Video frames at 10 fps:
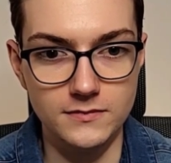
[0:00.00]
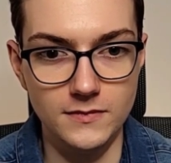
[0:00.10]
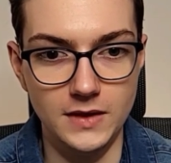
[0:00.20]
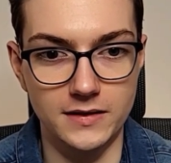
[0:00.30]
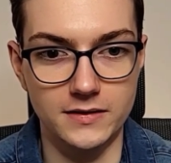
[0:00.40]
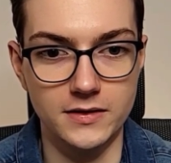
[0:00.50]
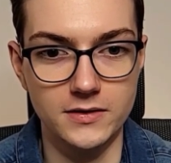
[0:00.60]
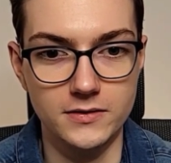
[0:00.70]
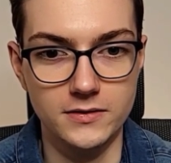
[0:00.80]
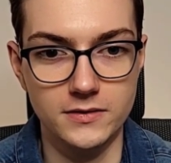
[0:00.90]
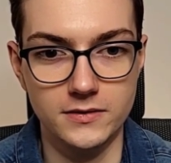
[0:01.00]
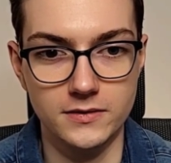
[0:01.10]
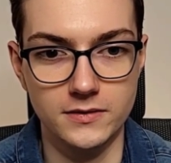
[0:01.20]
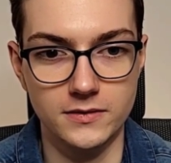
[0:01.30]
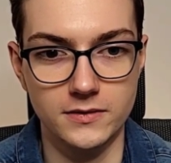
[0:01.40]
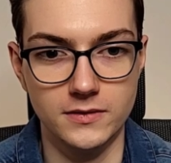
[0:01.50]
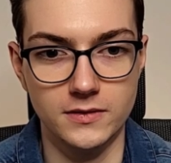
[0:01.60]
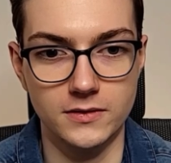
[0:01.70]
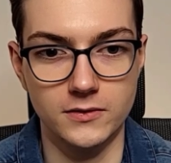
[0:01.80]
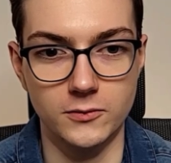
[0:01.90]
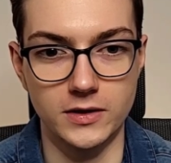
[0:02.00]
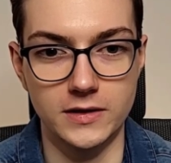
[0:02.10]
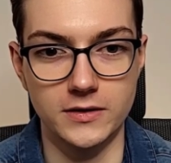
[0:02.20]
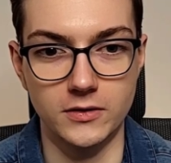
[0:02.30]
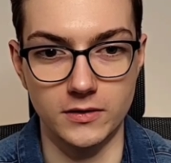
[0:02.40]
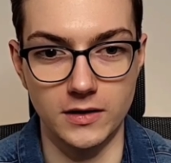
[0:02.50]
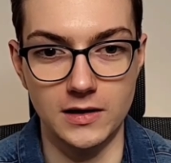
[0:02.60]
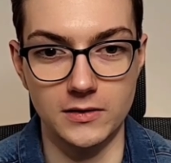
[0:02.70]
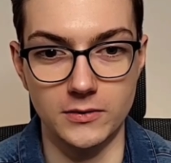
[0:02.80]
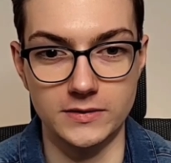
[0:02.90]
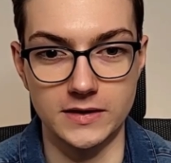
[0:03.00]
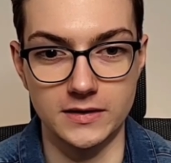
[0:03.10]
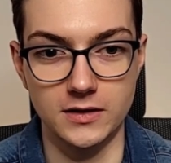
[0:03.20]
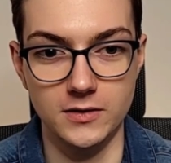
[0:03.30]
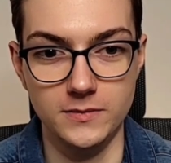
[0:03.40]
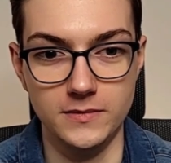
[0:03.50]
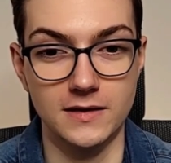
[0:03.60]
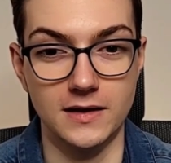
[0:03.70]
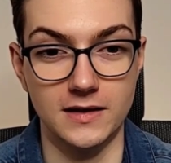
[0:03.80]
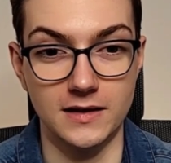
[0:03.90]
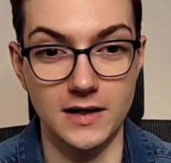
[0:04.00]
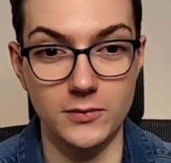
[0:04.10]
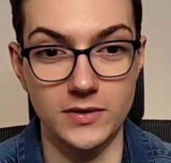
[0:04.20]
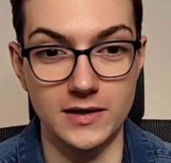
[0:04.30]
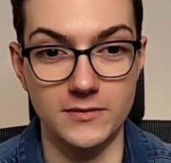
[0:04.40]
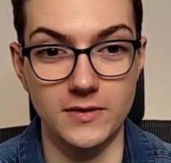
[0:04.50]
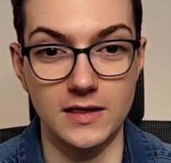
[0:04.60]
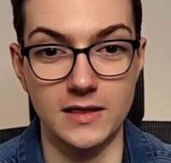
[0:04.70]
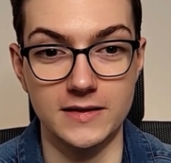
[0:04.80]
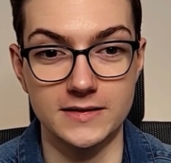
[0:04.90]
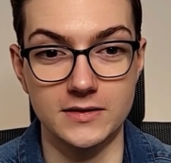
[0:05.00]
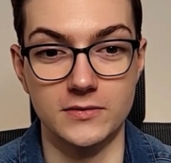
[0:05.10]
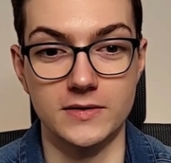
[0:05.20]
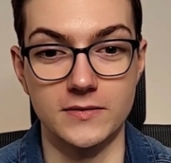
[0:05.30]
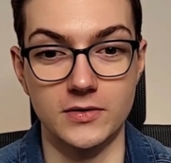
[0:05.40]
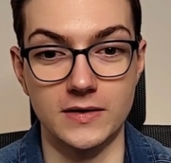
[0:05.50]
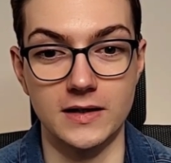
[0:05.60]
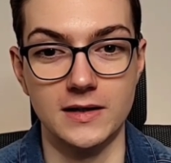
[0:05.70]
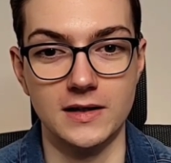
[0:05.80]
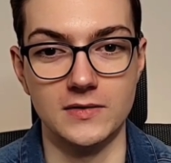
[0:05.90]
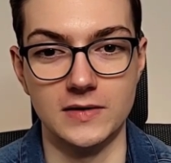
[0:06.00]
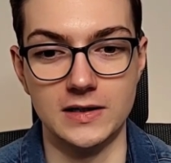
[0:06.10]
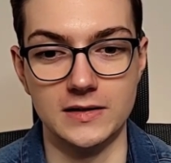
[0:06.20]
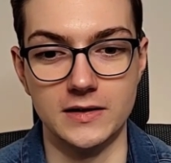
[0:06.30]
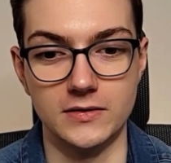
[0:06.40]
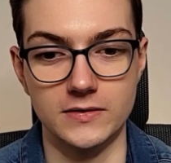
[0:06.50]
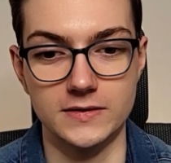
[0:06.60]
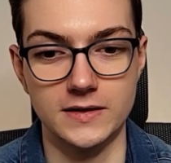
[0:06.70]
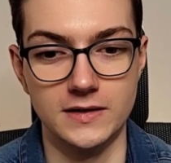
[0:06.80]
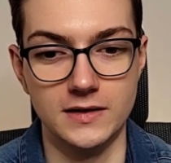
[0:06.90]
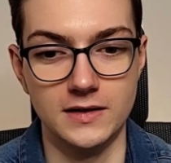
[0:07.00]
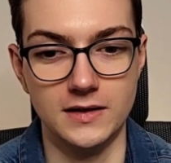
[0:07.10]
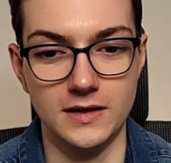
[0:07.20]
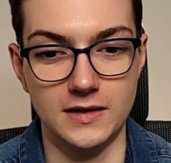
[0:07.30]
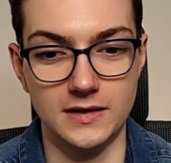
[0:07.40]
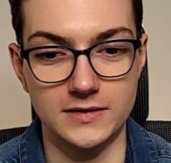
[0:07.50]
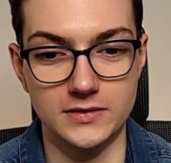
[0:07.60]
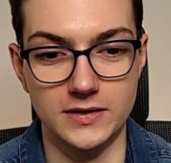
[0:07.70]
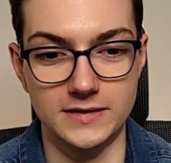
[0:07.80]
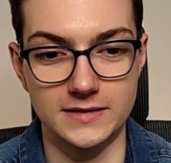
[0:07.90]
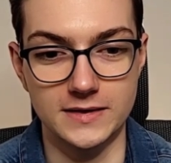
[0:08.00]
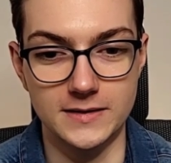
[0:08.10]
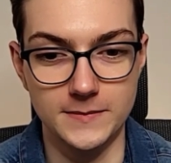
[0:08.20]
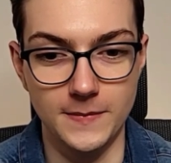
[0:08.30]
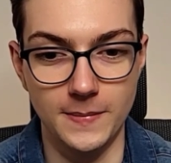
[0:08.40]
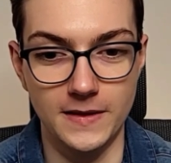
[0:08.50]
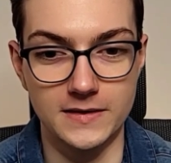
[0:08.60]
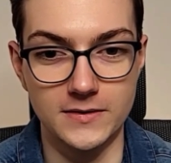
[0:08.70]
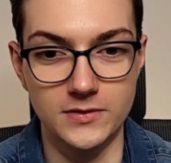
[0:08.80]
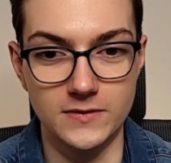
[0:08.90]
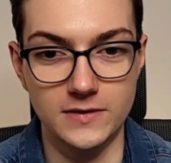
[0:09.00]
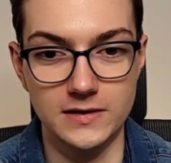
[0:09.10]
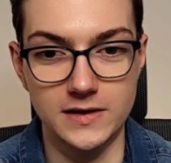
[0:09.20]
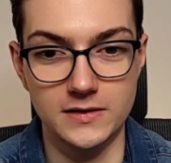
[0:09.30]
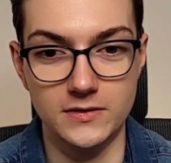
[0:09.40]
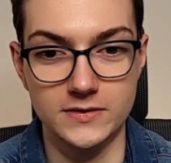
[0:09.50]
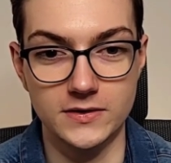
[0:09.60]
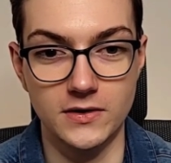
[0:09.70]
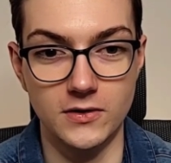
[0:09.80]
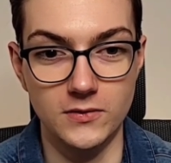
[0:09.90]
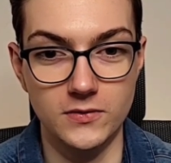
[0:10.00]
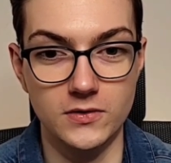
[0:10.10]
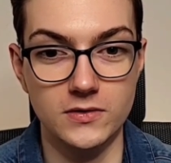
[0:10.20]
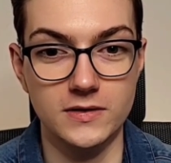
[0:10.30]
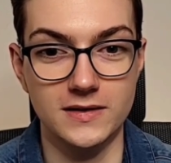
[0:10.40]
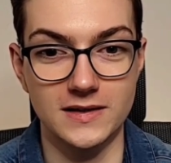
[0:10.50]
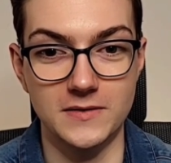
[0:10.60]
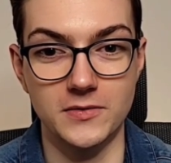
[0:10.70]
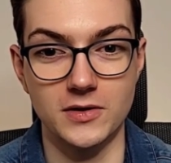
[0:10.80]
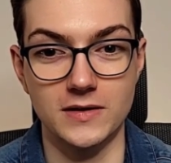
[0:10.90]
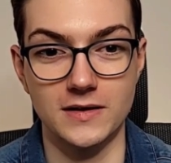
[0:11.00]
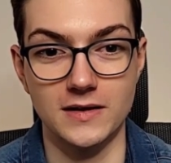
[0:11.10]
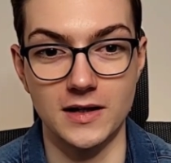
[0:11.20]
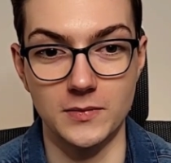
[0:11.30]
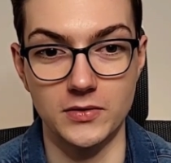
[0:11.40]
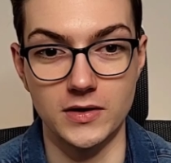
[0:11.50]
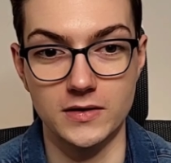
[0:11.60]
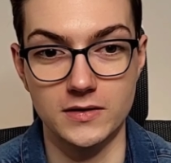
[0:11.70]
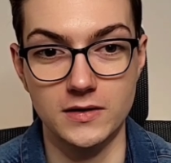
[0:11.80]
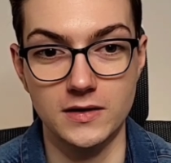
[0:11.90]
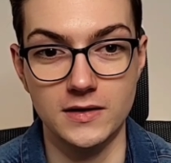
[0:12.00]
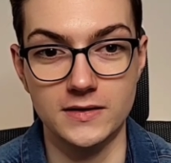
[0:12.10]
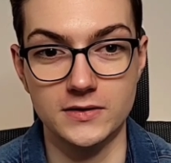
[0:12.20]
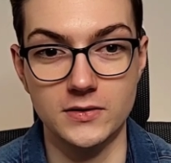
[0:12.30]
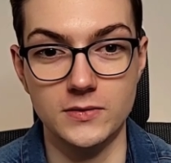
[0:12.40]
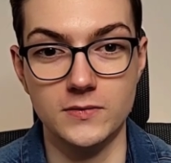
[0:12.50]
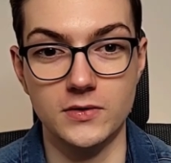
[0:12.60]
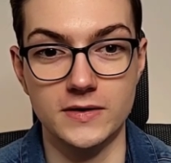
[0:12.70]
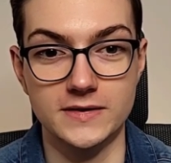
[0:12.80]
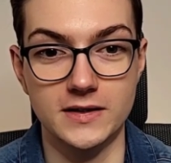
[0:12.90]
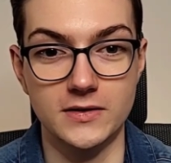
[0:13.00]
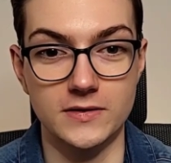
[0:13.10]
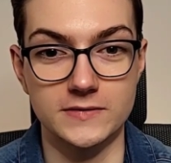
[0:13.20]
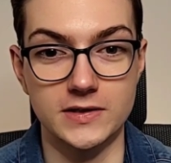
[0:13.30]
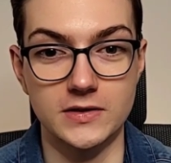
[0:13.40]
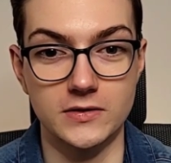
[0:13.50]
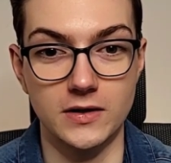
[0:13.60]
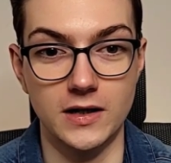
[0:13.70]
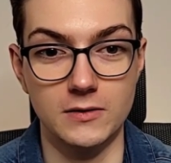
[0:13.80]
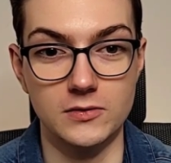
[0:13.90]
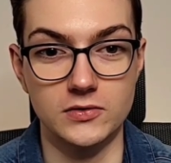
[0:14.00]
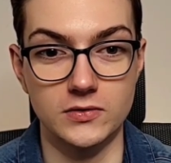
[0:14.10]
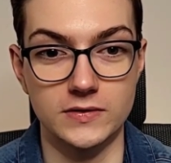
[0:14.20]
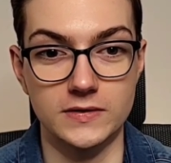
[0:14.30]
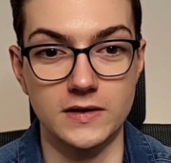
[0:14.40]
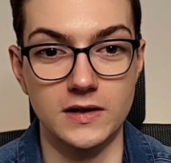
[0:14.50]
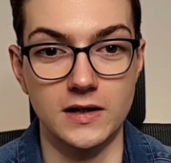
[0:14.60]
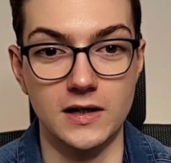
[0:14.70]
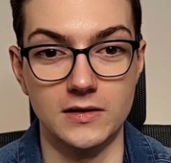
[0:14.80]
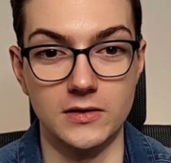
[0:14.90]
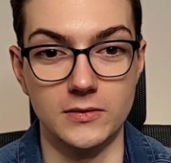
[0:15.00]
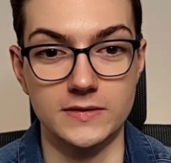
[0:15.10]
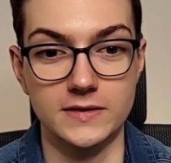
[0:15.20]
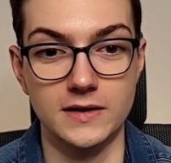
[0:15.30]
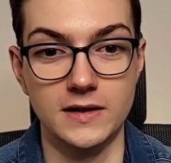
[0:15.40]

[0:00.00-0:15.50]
And here we click on allnodes.com, and now we have a list of different validators. And as you can see, different validators offer different APR. So for the sake of this video, I will choose Allnodes.